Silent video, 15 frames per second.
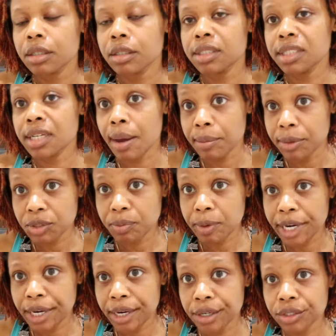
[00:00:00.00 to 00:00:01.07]
damage my
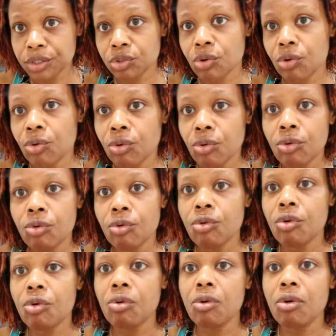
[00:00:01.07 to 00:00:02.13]
hair. So
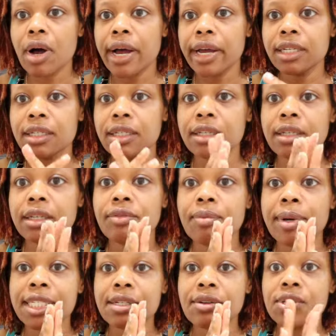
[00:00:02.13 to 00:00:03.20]
I give
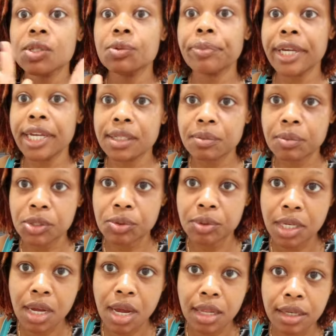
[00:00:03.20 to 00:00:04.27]
myself space
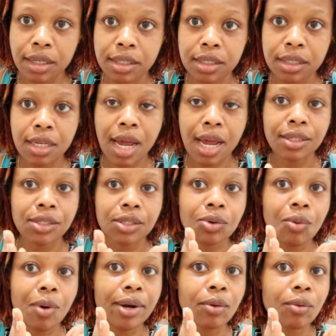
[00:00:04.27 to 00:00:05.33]
between colors as to
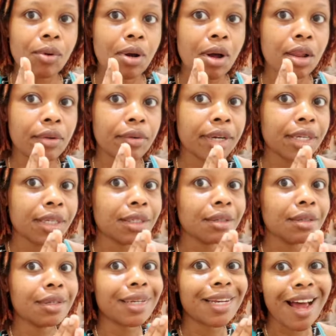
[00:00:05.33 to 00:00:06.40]
why I don't color it
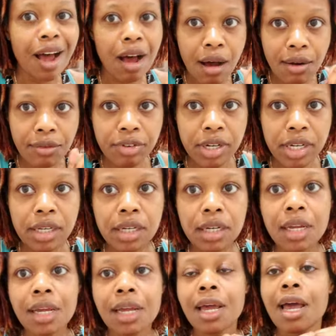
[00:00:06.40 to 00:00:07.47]
that often.
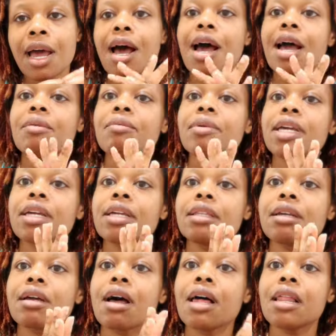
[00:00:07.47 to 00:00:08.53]
I make
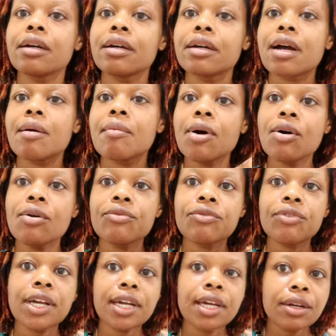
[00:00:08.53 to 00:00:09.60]
the color come out,
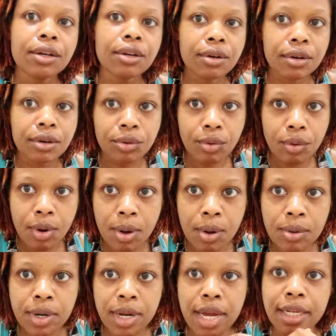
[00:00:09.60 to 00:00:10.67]
fade, or
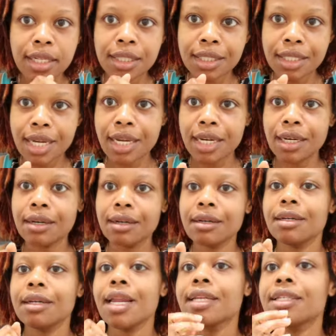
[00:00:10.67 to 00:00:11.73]
grow out, and then
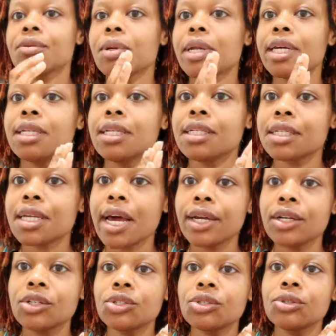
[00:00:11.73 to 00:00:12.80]
that's when I
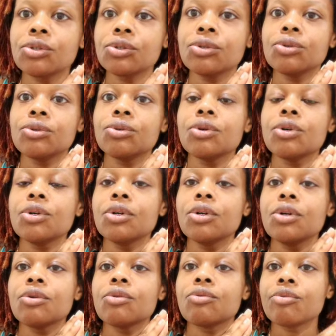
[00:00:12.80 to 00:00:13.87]
decide to
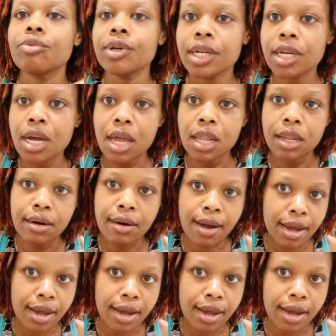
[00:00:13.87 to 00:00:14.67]
recolor